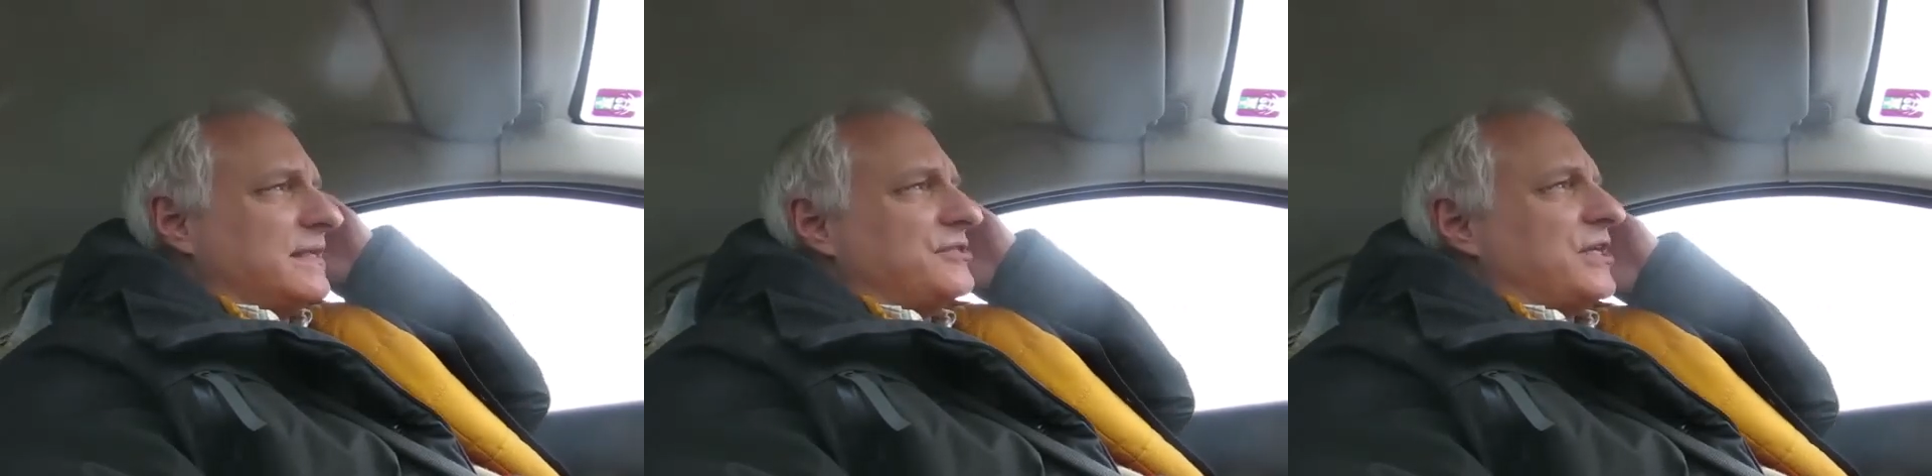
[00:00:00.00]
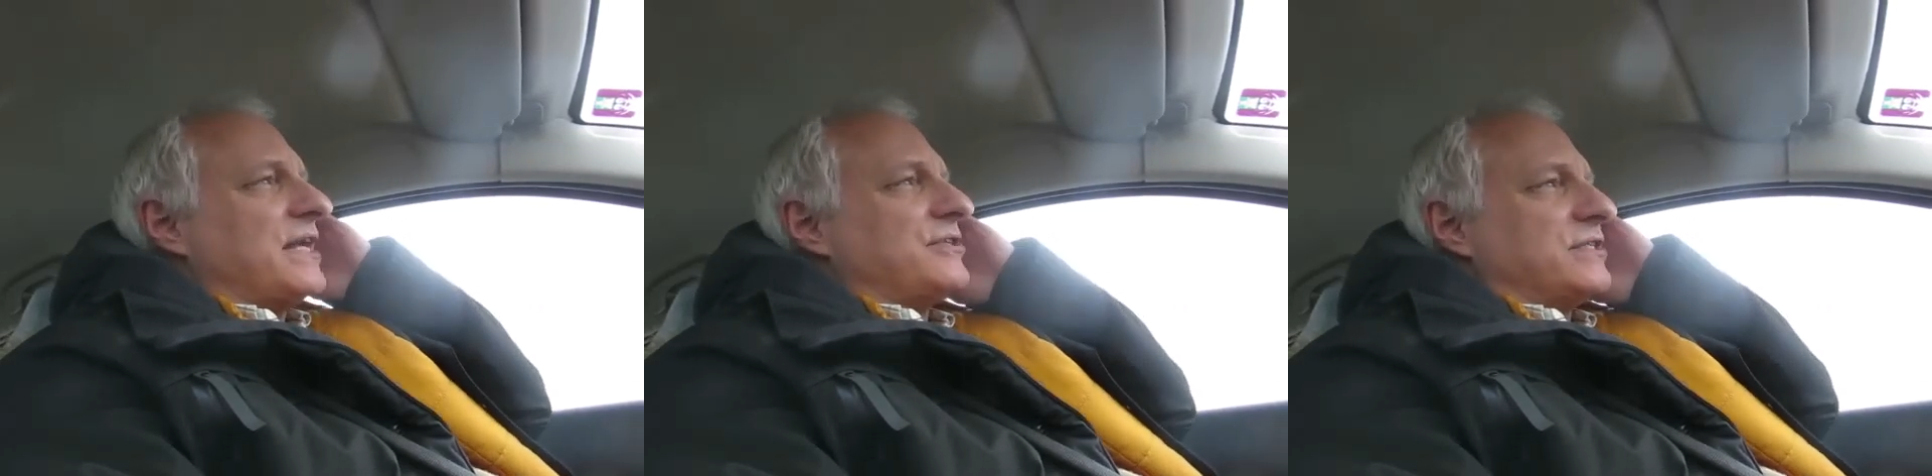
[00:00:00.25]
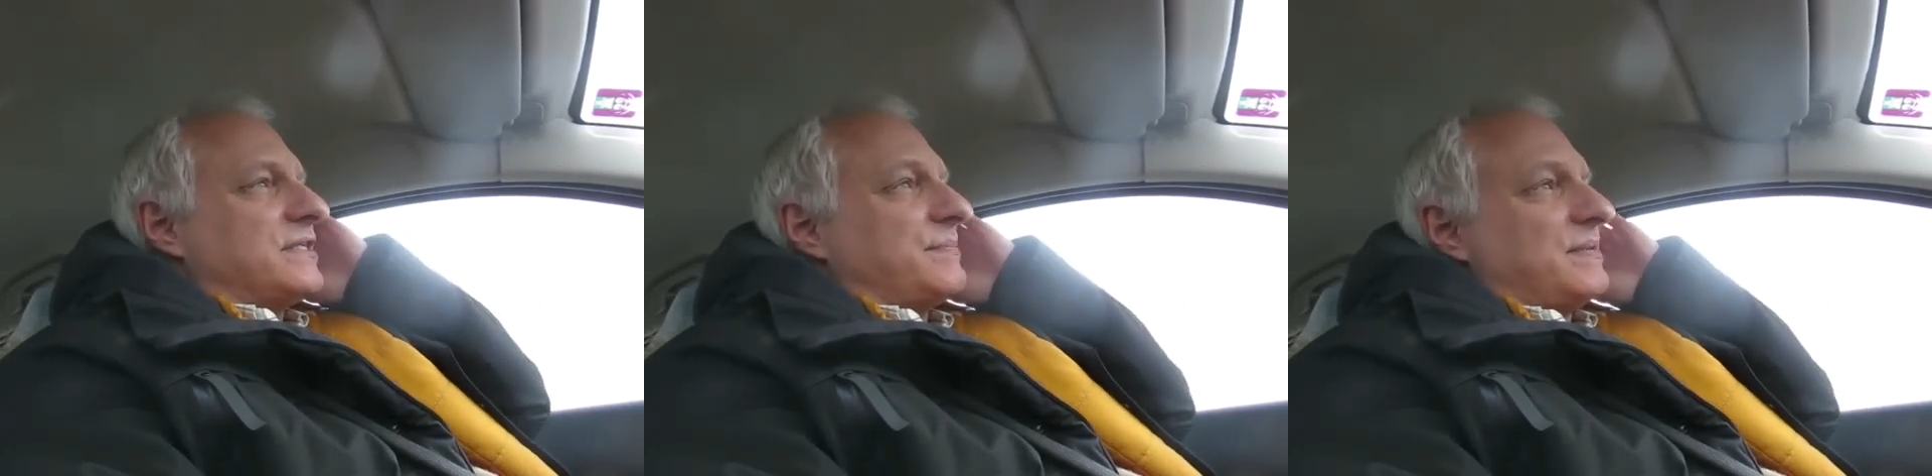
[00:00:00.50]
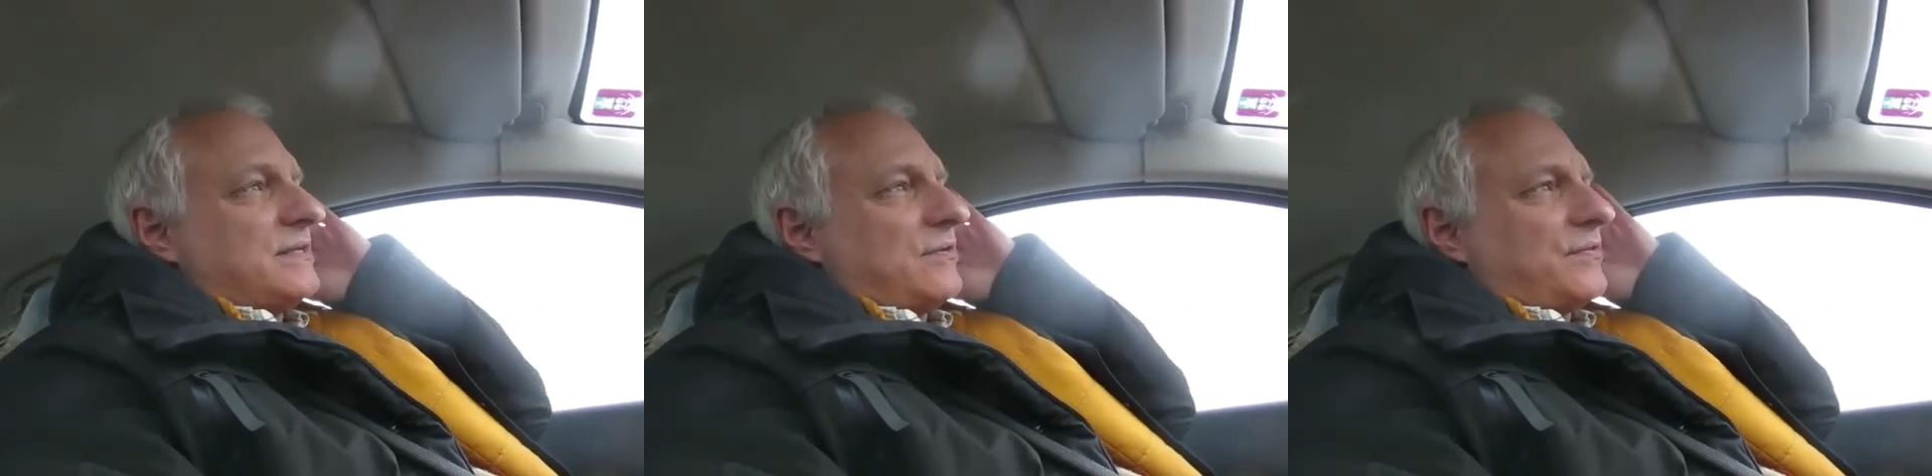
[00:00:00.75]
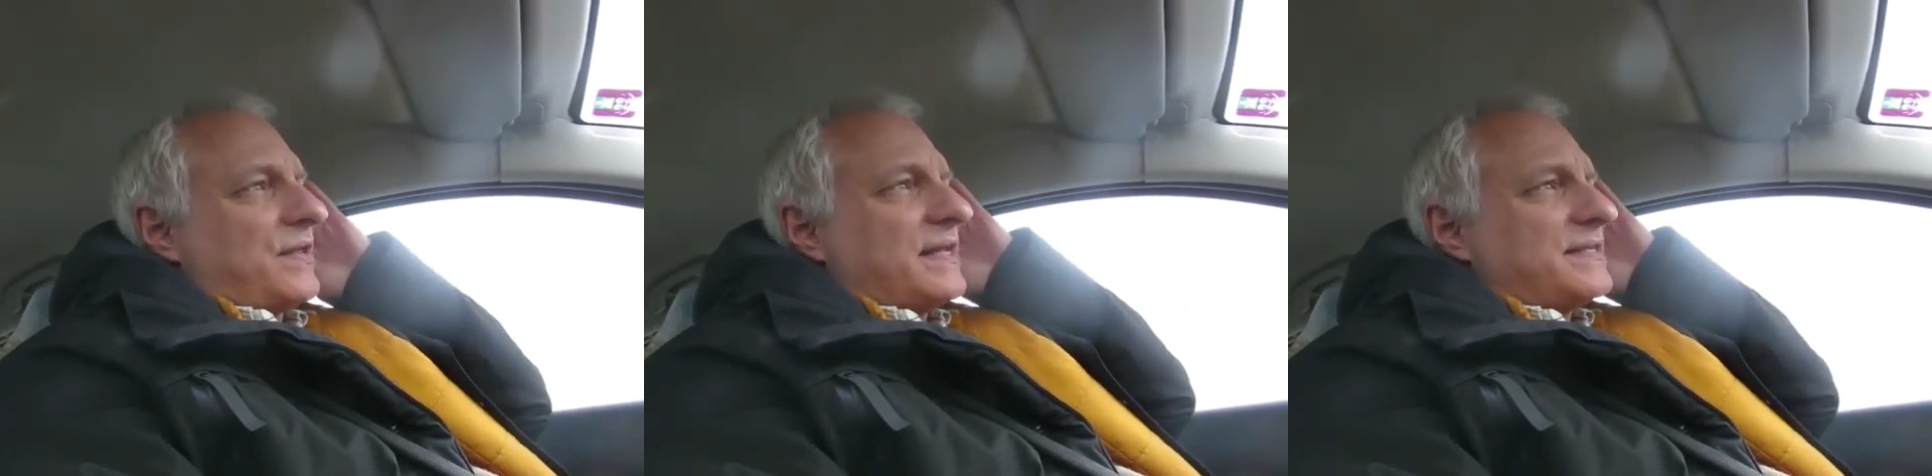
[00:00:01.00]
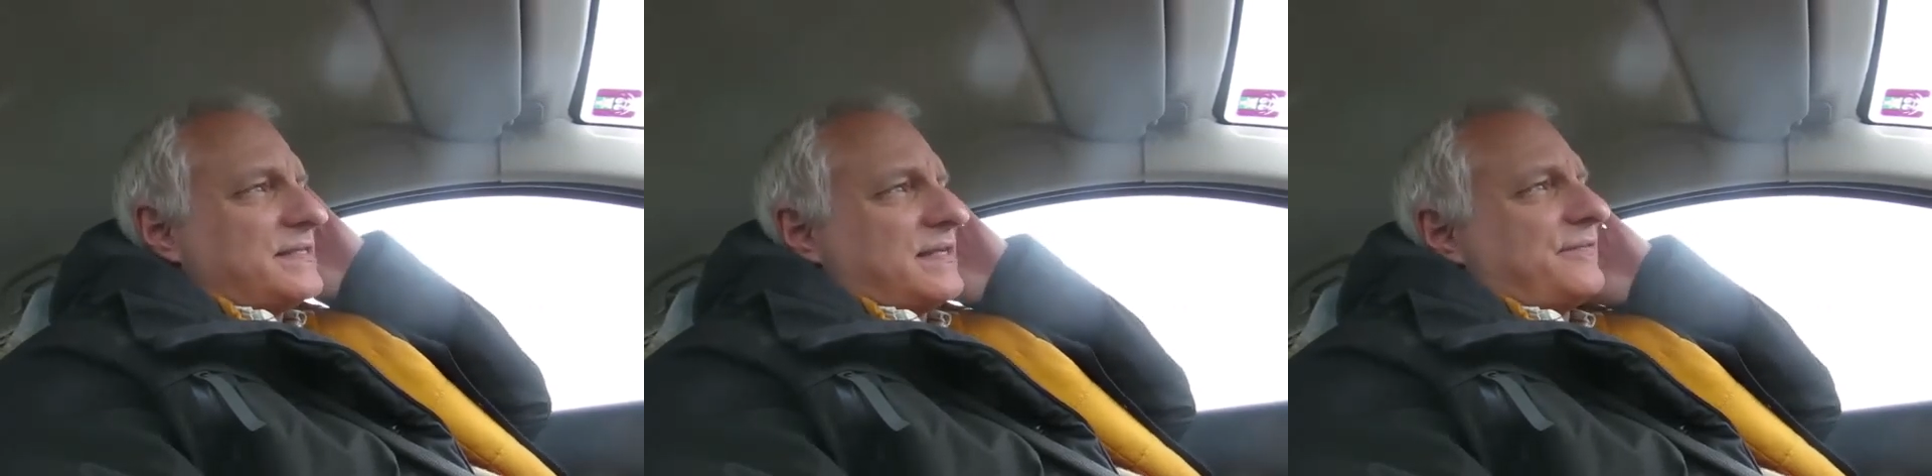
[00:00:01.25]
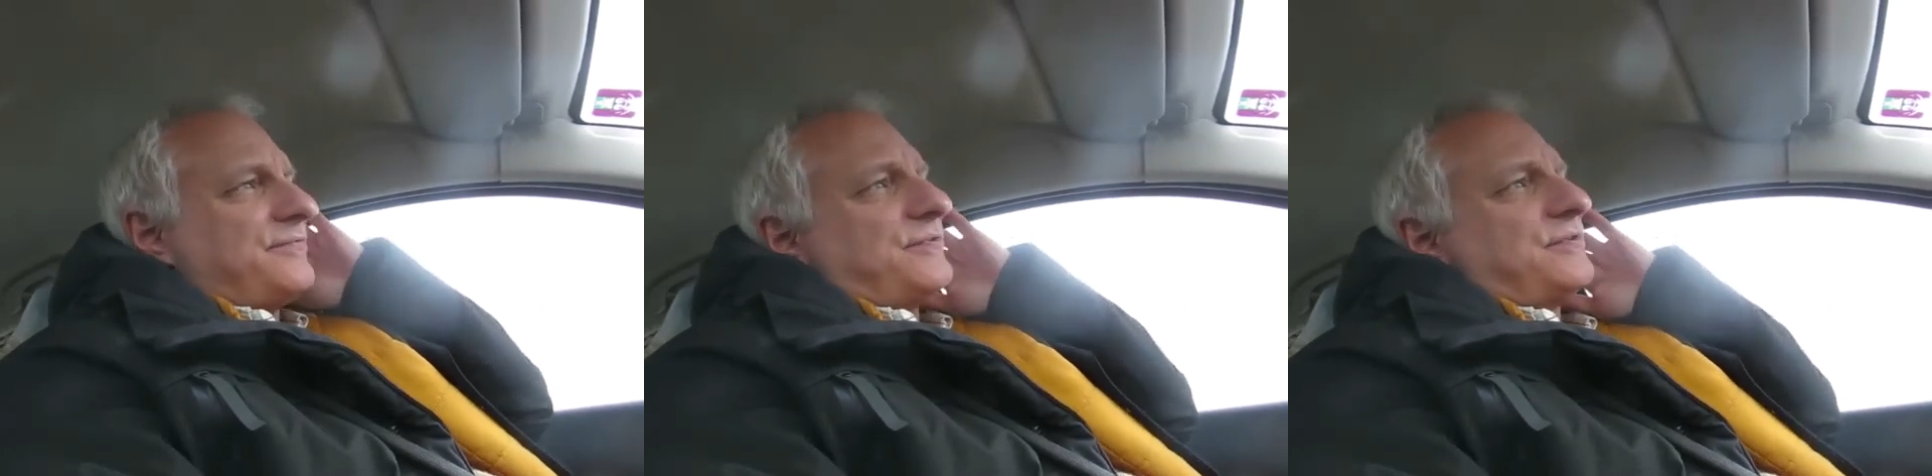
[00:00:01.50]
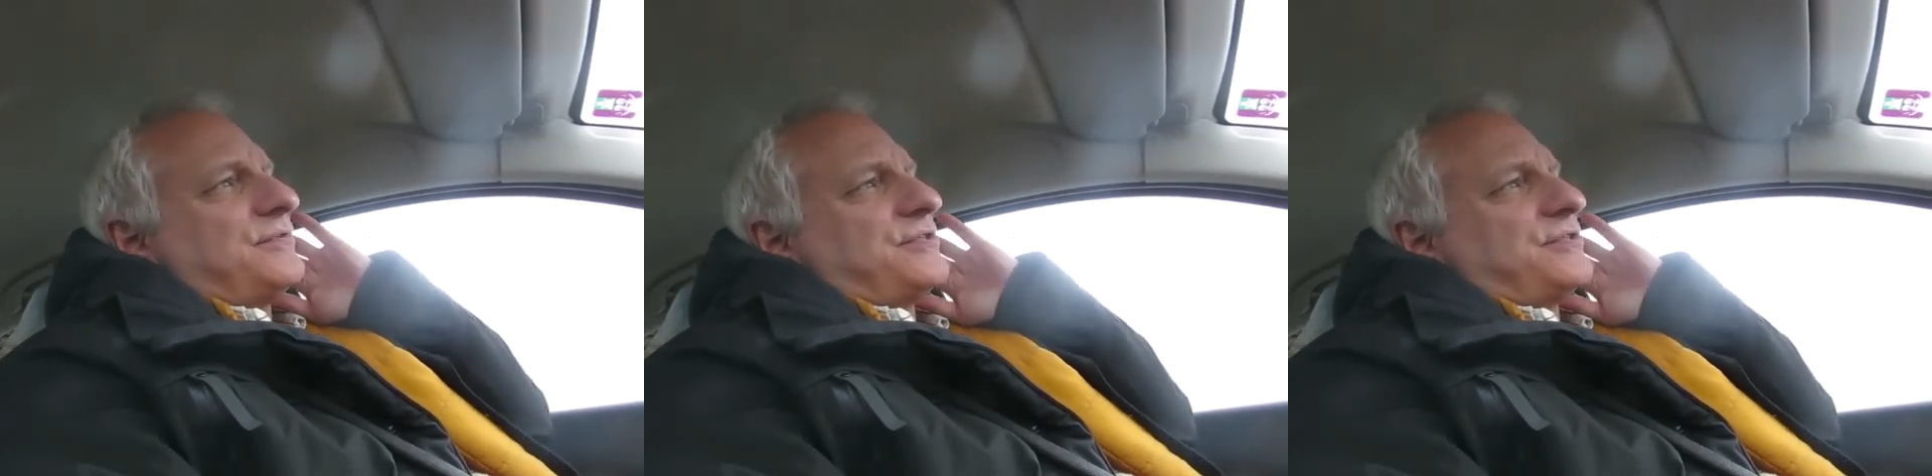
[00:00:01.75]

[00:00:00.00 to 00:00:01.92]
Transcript: chat gpt and all that stuff for